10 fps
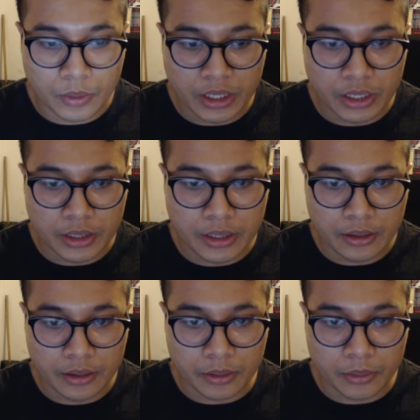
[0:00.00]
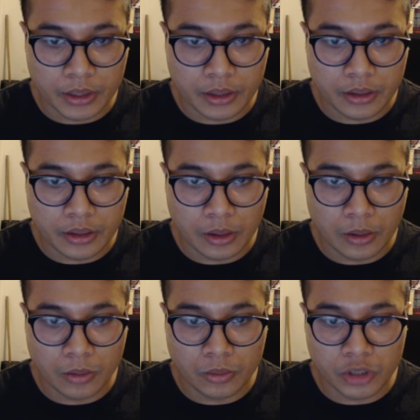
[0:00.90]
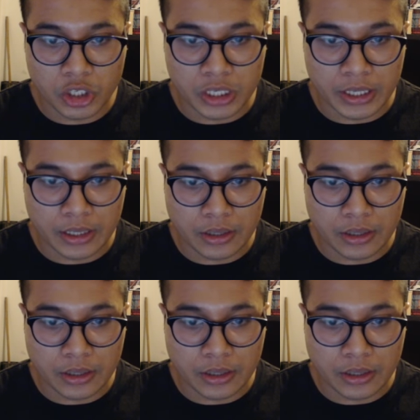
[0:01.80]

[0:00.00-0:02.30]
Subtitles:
you're dealing with. Oh shit,